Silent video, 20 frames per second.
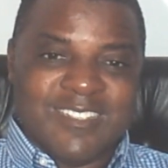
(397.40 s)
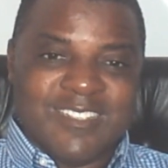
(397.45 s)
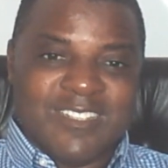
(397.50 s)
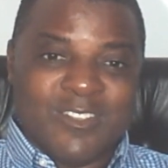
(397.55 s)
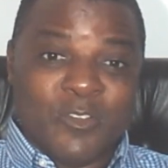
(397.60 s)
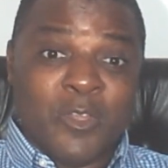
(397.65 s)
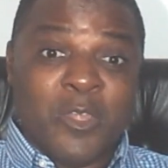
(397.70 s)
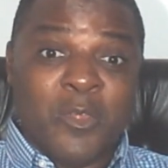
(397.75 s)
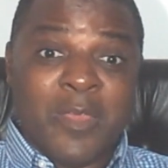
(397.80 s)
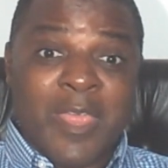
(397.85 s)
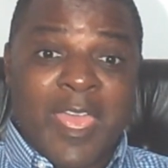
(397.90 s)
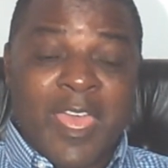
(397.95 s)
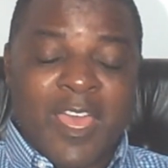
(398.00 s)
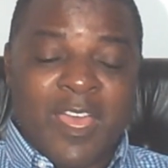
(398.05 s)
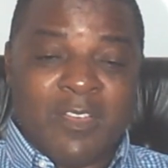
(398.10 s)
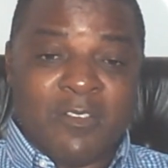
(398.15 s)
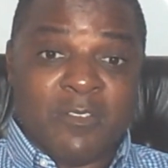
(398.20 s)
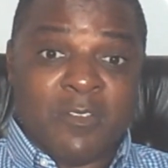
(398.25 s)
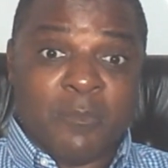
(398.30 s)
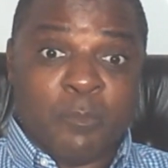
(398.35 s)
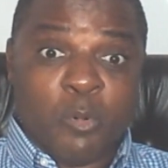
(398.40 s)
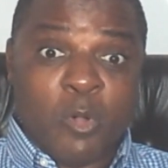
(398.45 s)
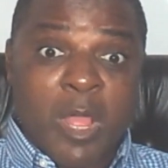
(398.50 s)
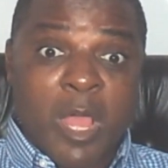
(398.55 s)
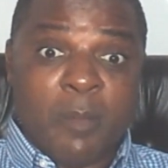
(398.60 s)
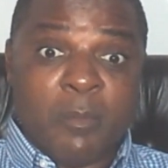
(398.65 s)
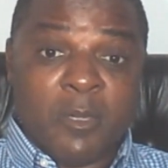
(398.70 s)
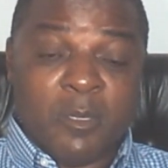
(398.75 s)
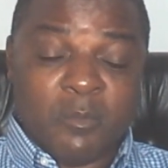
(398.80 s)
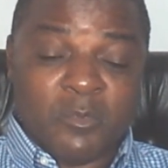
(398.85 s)
What do you have?
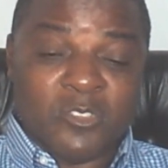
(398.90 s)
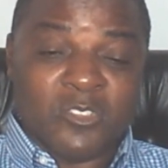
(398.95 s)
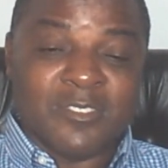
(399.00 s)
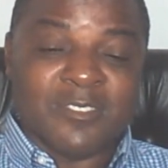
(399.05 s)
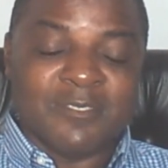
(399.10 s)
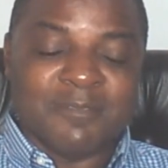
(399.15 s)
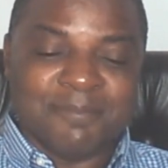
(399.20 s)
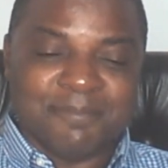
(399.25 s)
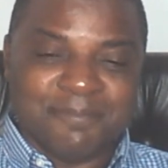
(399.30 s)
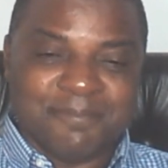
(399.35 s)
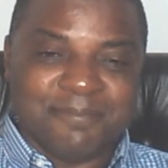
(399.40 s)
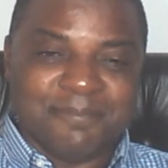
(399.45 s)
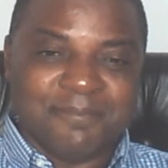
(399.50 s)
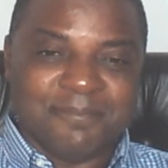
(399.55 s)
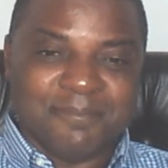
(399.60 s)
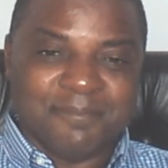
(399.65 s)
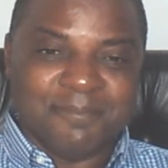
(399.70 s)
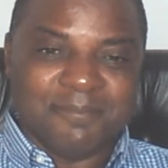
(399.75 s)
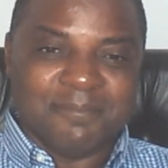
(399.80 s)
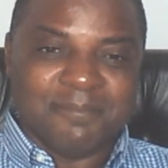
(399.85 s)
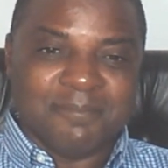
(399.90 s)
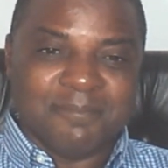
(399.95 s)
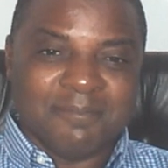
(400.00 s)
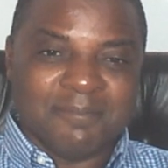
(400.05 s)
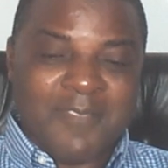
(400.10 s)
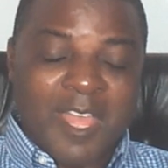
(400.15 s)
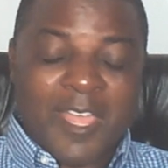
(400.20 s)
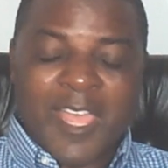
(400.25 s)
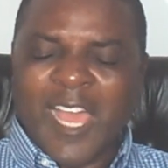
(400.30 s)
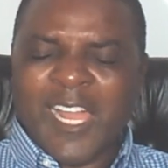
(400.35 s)
Problems.
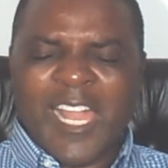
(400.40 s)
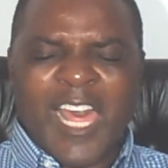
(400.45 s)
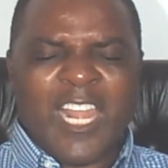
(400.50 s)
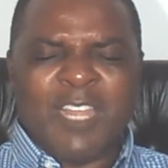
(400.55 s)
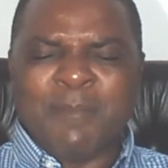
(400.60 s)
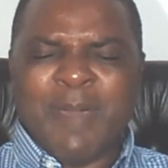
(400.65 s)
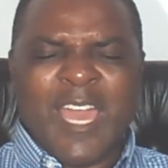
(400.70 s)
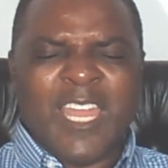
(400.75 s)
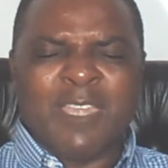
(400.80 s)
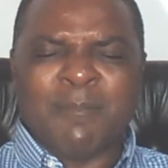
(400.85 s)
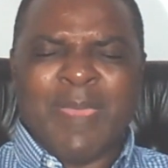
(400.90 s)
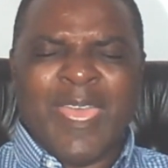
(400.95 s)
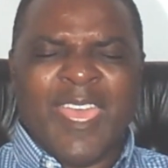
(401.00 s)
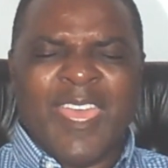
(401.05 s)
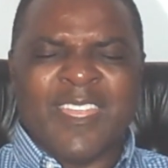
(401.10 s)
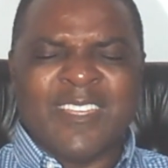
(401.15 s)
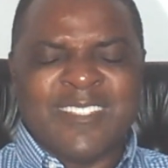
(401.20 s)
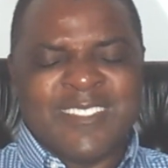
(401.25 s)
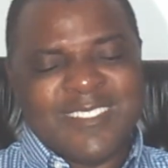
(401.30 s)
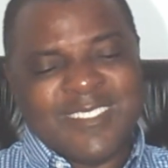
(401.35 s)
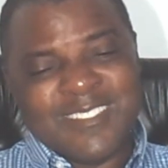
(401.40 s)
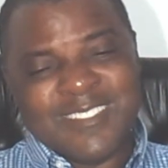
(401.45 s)
I got a lot of money, man.